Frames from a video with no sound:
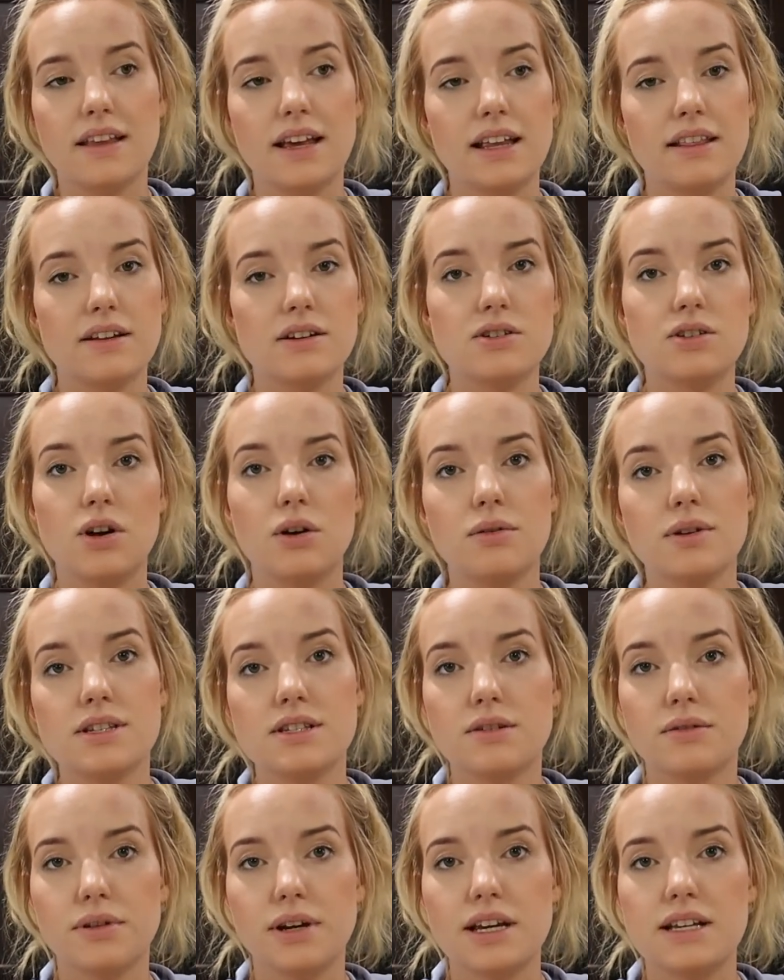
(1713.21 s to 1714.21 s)
Like there's
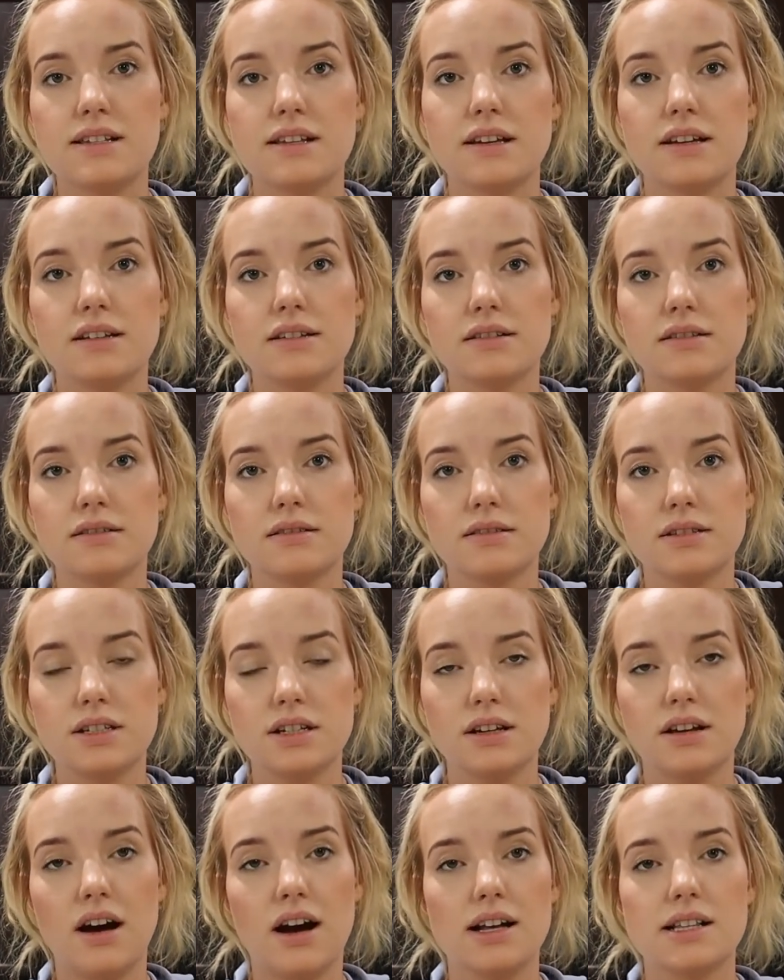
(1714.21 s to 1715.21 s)
always a reason
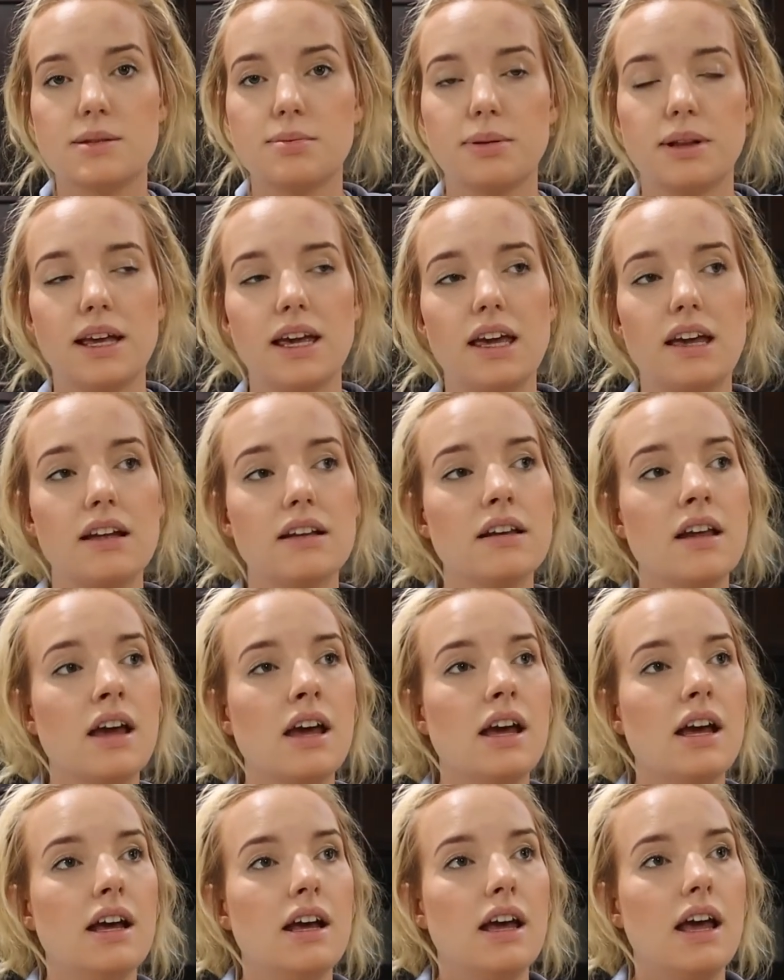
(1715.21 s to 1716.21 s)
to God's plan,
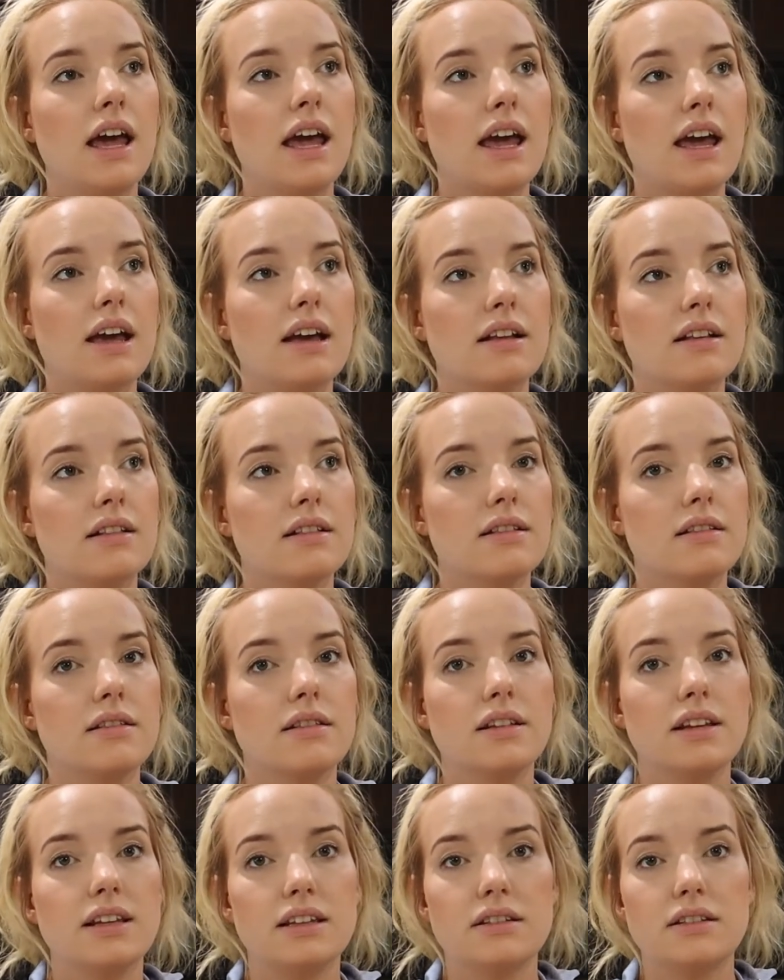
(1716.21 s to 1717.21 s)
and
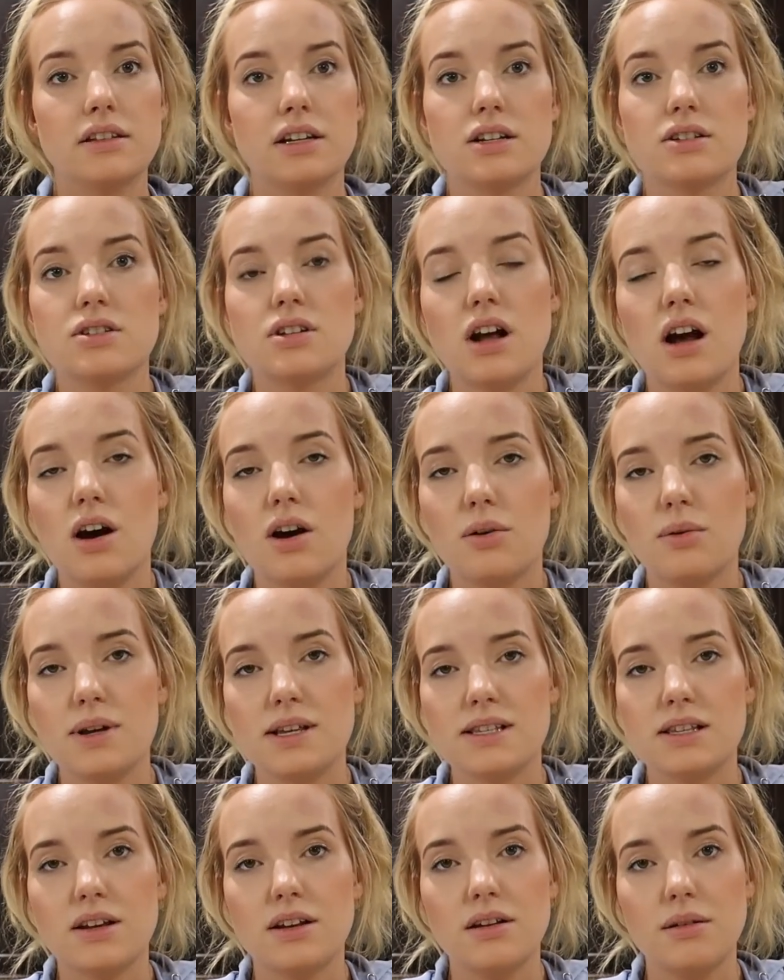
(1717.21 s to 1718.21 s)
there's not
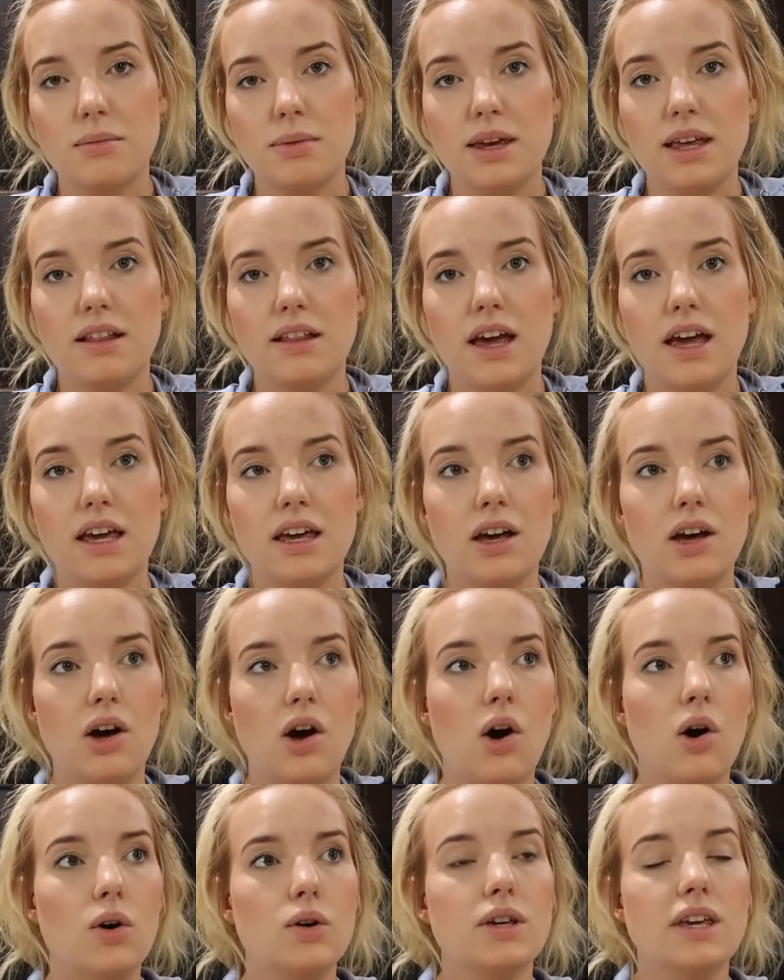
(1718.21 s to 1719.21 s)
always going to be like,
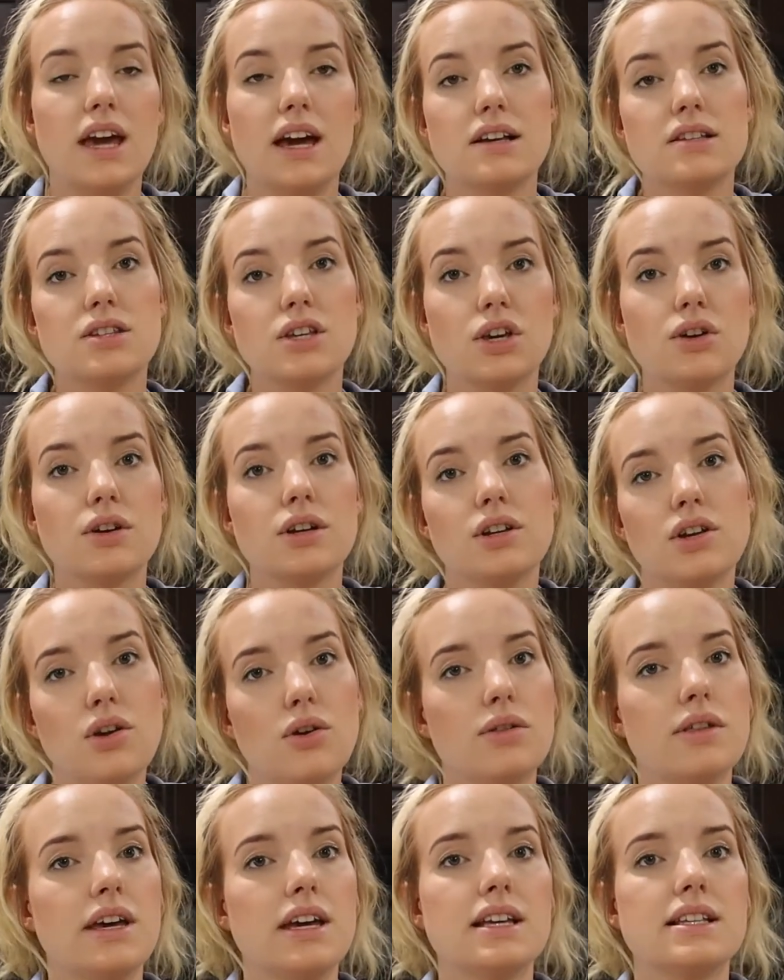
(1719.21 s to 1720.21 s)
oh yes, you can
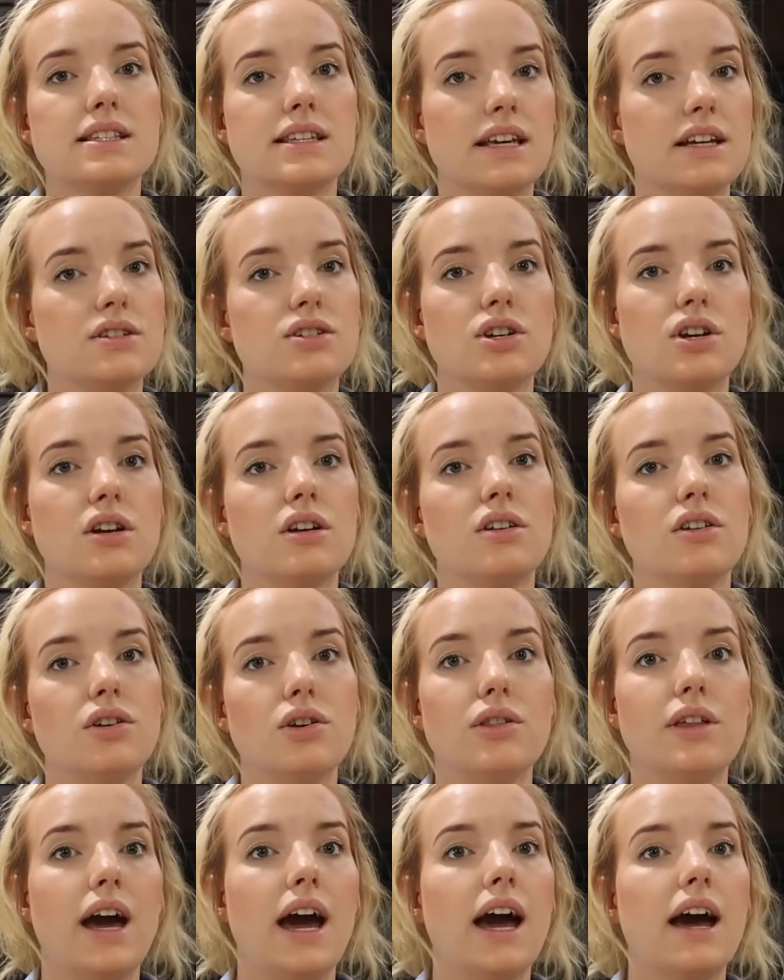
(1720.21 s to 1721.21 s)
do this, yes, you can
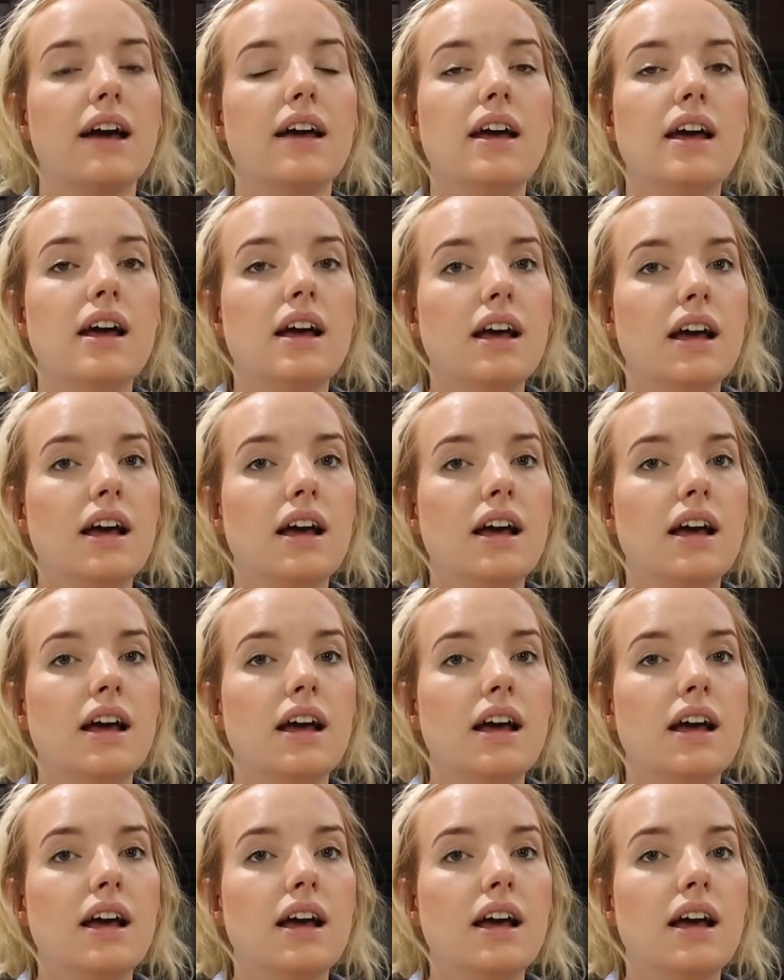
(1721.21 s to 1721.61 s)
do that.